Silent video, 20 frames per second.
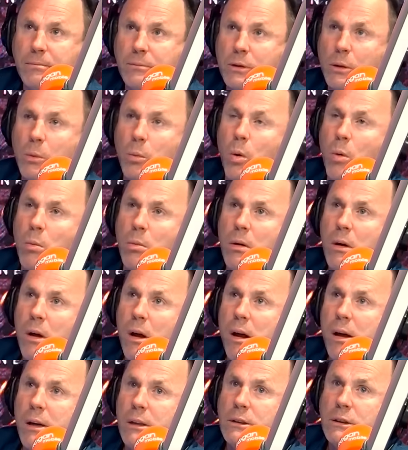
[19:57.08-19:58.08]
Aren't we
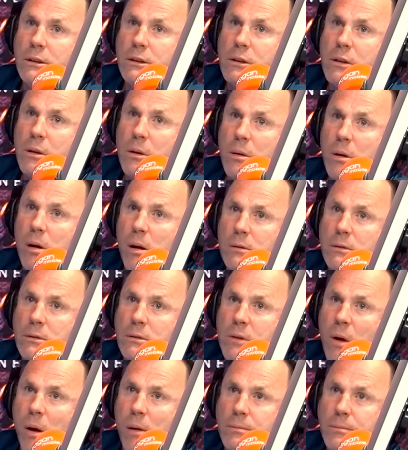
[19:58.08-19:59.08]
diminishing the reward for the
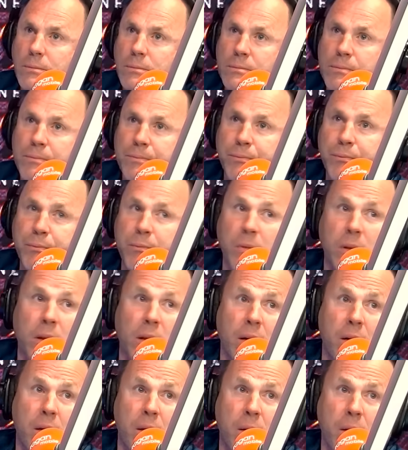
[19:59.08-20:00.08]
home and away season?
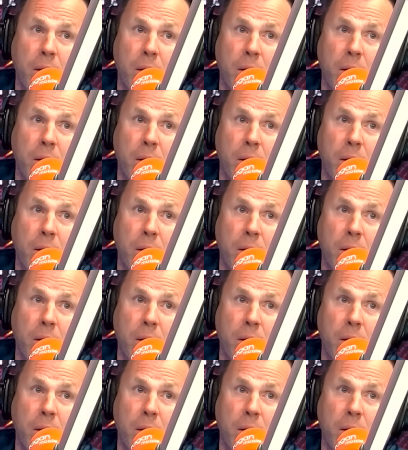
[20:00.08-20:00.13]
